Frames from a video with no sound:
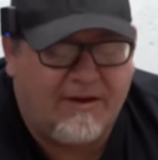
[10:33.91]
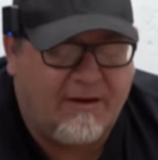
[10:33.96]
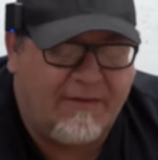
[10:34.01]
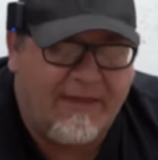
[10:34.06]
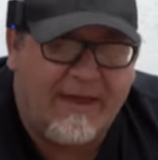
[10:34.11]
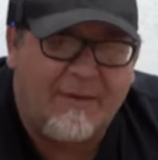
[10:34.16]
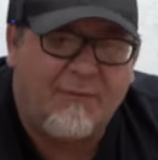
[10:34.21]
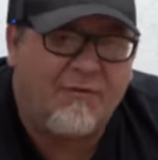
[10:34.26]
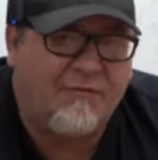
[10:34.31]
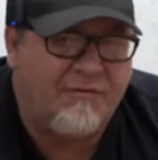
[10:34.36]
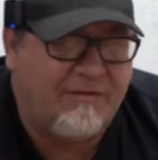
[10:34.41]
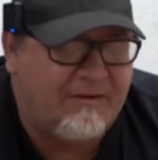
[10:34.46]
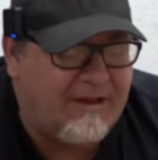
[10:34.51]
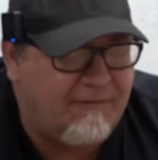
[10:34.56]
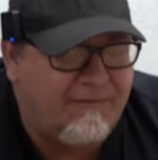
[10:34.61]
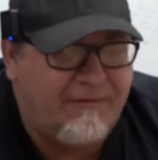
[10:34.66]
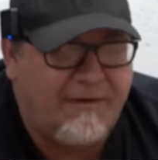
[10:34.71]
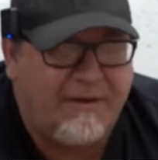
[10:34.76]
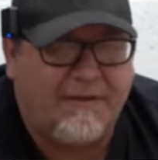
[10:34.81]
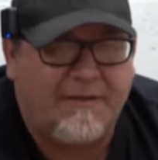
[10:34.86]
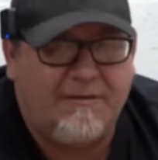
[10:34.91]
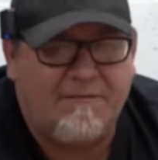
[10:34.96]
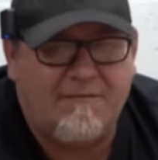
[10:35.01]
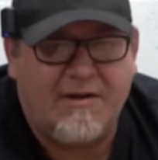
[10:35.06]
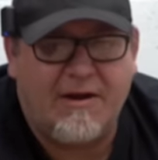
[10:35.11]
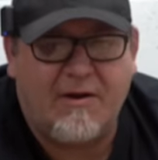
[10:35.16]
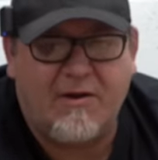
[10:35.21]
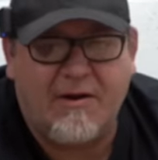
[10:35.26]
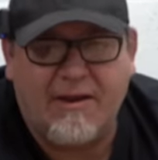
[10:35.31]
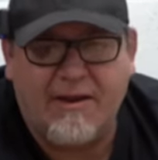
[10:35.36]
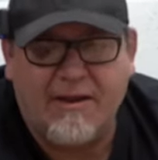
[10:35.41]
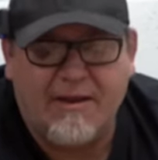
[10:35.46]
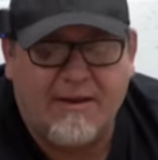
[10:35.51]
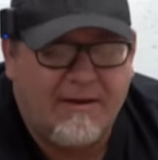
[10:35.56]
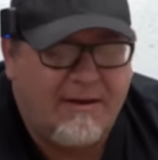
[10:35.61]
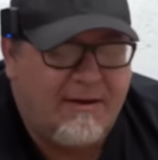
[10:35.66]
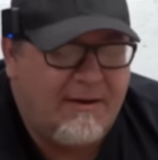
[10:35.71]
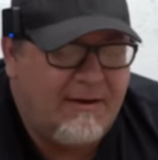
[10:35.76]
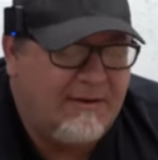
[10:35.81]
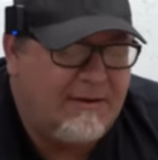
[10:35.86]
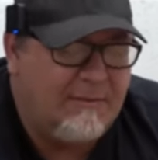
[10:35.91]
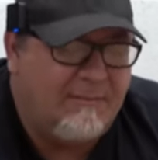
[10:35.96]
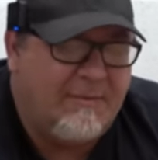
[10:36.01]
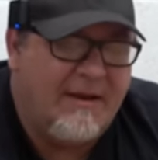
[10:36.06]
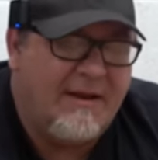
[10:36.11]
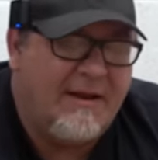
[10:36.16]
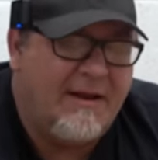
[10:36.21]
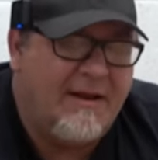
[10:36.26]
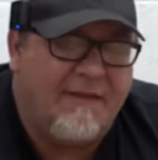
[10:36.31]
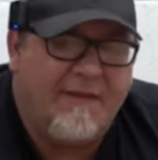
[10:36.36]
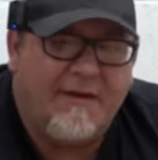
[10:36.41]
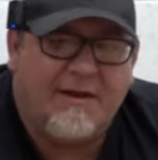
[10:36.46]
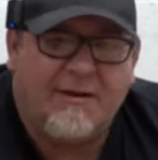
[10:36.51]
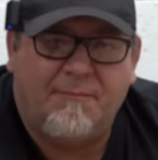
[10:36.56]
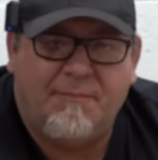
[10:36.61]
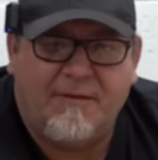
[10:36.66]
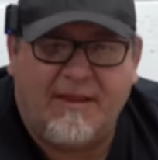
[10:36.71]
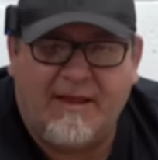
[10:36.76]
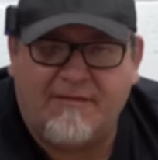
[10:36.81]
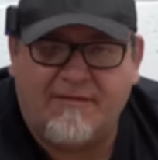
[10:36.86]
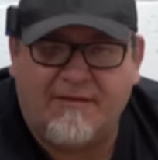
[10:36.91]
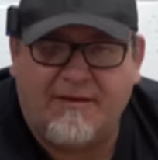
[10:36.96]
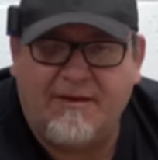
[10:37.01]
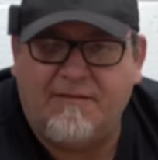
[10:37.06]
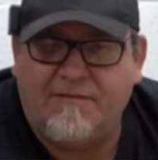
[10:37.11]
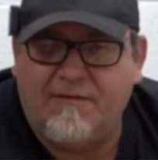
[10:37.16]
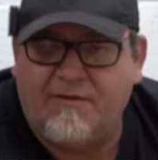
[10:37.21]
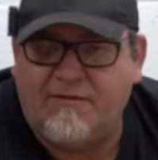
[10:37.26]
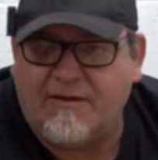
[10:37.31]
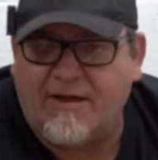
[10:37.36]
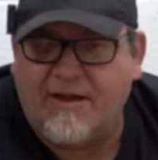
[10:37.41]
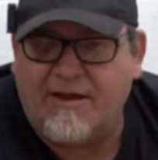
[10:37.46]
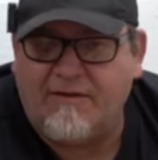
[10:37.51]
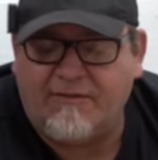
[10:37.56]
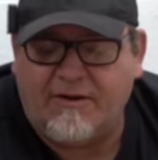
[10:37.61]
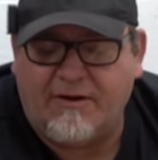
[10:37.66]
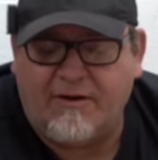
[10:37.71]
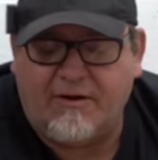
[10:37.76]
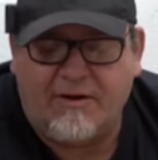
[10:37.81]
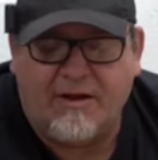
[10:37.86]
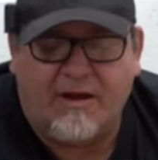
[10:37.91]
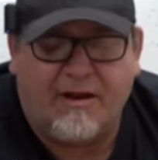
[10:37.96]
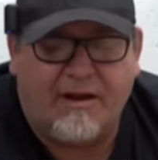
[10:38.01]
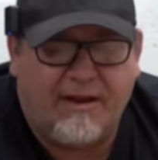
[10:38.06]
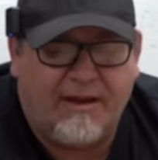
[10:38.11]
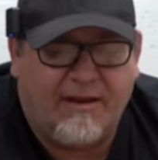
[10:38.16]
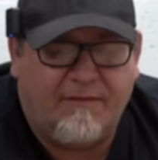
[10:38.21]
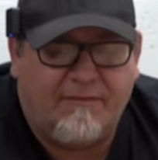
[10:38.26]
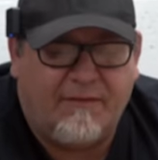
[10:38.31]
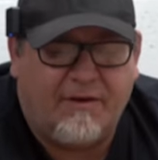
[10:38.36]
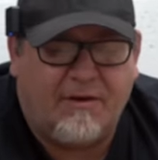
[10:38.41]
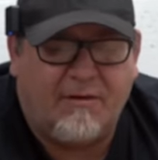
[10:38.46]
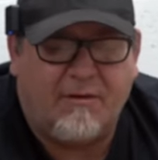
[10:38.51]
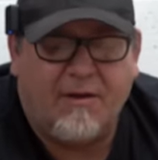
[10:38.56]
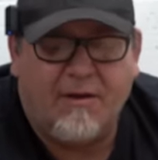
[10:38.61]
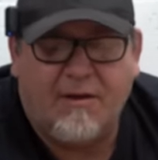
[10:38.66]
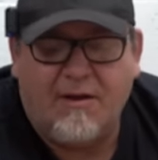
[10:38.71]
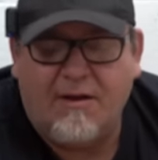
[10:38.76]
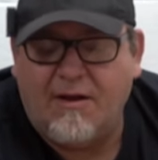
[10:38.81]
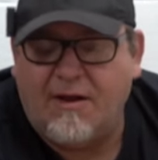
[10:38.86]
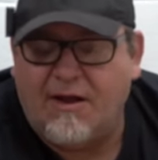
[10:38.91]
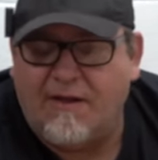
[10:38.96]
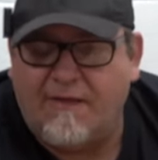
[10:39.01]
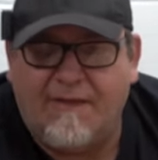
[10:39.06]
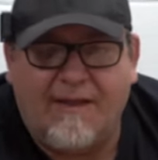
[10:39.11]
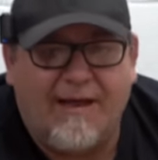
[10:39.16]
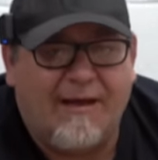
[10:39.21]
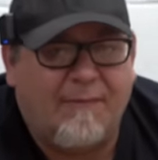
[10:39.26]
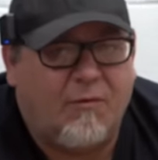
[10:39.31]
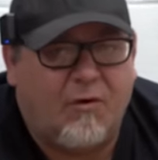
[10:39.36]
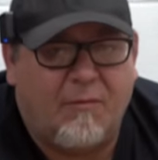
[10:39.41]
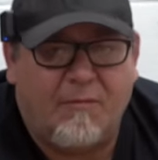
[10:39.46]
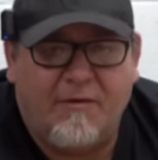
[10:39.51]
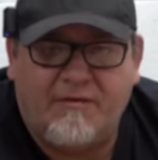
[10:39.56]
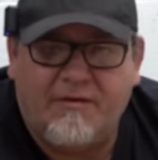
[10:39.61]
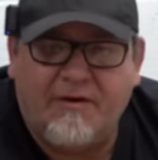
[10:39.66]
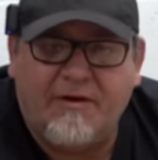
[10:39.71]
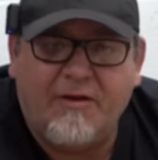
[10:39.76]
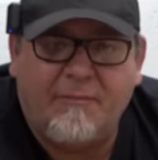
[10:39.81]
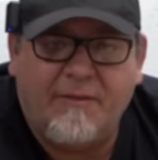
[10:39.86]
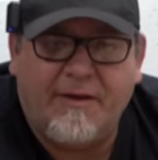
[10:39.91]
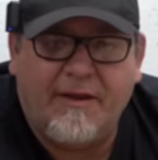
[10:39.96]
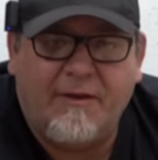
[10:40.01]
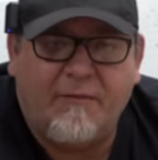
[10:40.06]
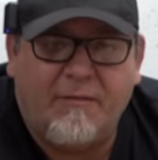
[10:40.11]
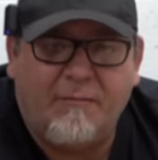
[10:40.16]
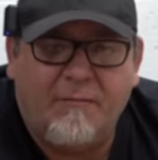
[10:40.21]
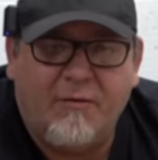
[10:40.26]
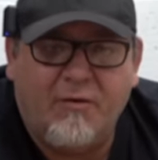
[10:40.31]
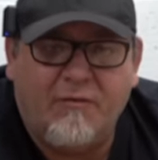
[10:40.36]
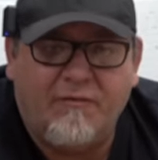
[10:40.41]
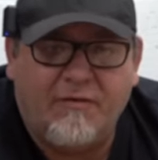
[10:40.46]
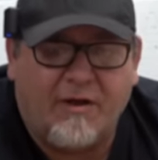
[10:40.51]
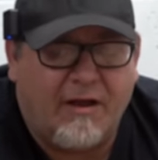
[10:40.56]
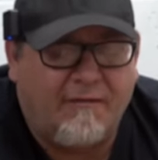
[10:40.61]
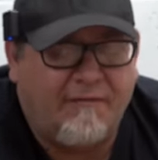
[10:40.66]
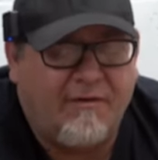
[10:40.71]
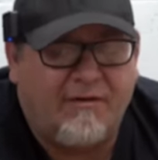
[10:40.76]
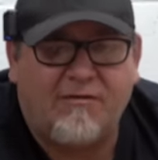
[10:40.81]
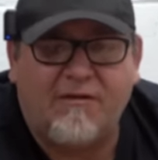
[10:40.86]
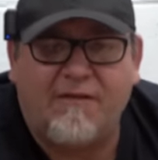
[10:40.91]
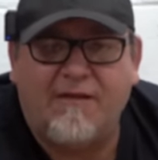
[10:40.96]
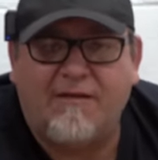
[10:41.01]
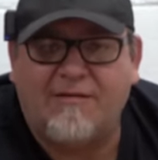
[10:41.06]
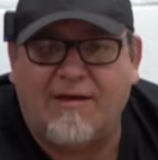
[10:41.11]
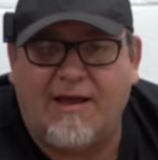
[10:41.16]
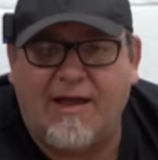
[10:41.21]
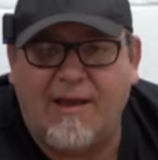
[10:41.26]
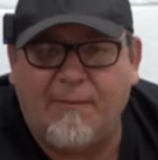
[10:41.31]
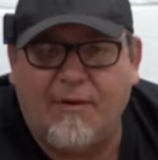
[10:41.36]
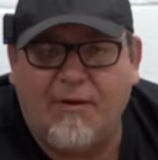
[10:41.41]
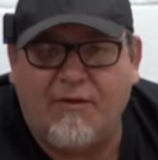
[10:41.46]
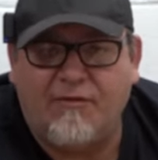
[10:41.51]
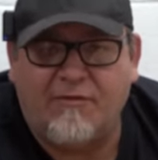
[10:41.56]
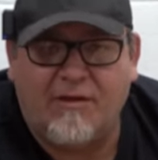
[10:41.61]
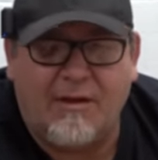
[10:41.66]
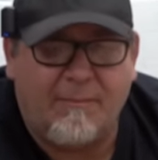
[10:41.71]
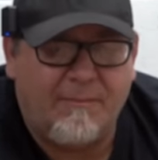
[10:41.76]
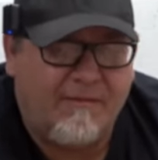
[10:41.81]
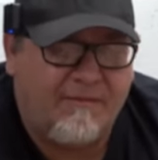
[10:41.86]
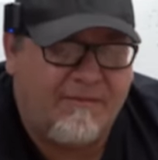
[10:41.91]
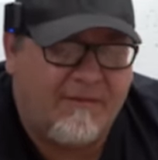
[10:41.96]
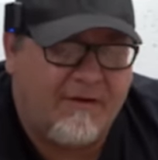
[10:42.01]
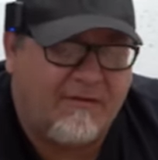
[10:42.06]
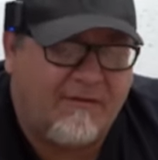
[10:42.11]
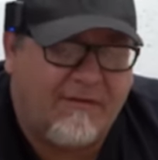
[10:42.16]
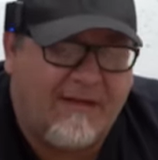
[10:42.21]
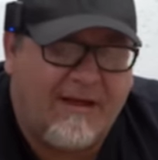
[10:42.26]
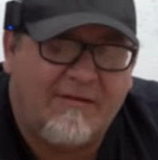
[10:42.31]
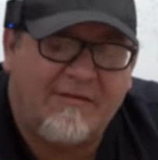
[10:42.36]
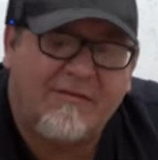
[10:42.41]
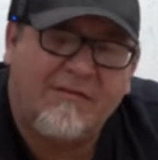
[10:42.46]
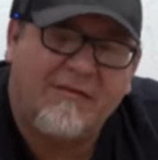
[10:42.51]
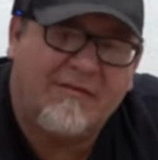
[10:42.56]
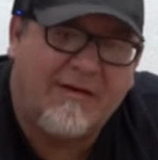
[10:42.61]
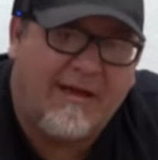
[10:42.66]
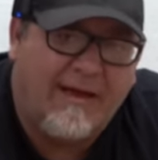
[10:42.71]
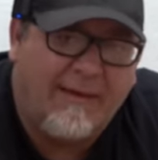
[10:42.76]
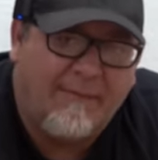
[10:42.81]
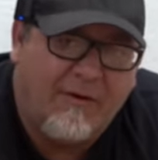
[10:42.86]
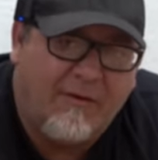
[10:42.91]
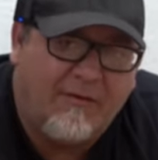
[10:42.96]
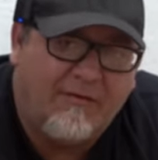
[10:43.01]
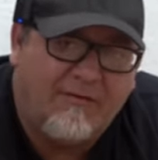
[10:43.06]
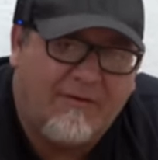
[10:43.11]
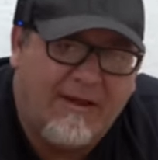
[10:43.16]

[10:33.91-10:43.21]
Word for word: Now that will definitely vary depending on the complexity of the signs that you're cutting. If there are a lot more material being removed, obviously the time goes up. If there's less, the time goes